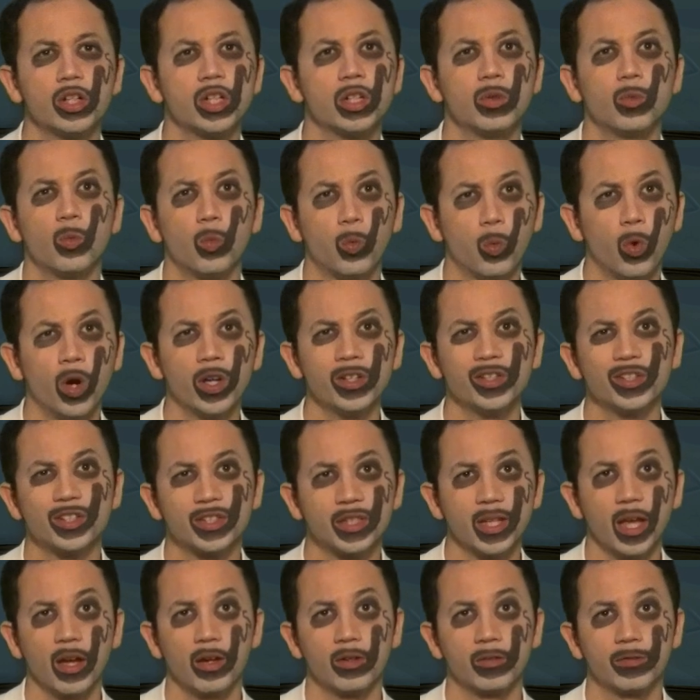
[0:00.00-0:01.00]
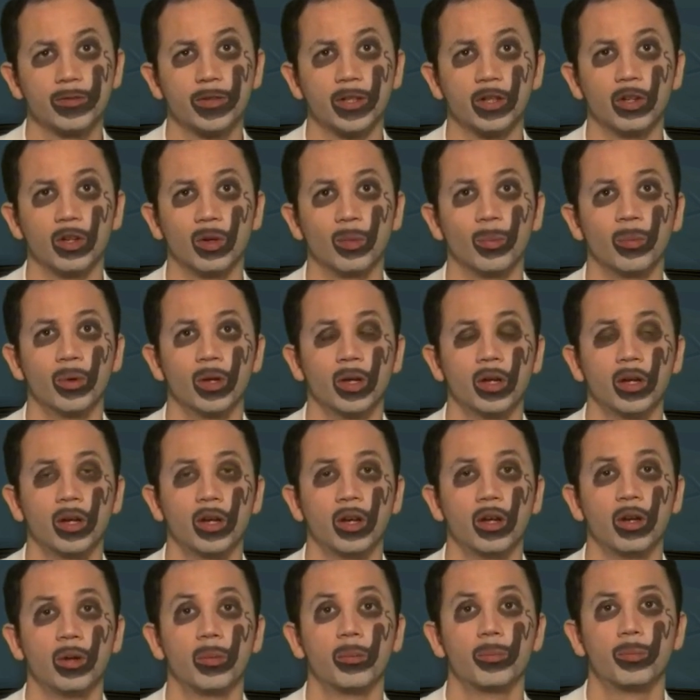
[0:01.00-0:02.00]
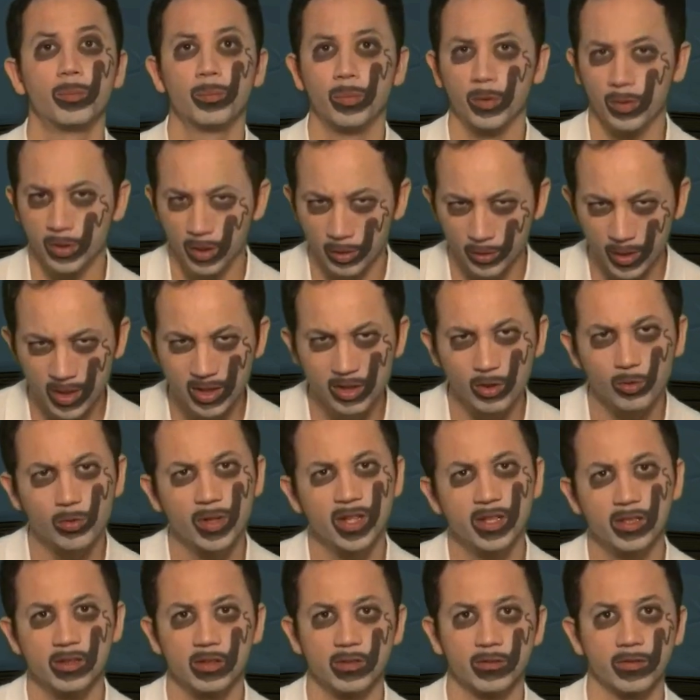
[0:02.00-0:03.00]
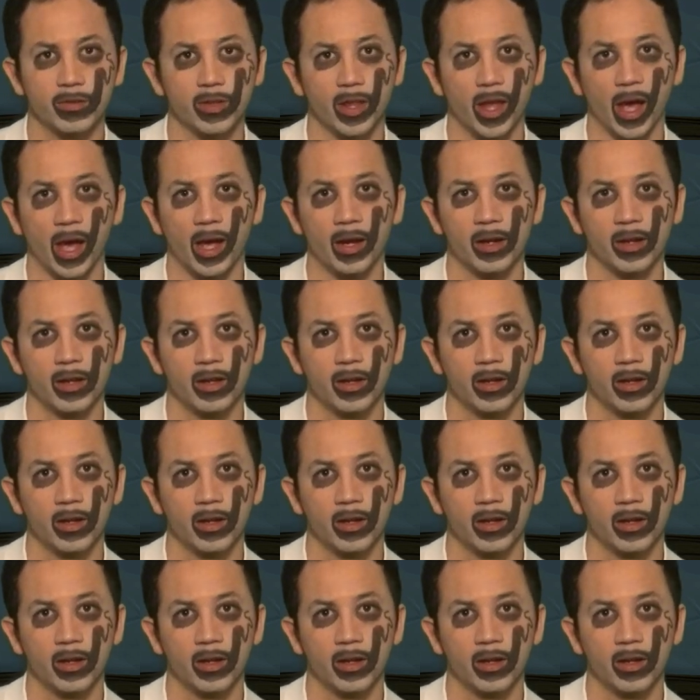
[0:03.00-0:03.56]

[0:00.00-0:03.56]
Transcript: in one sound film, but there is a reason for that.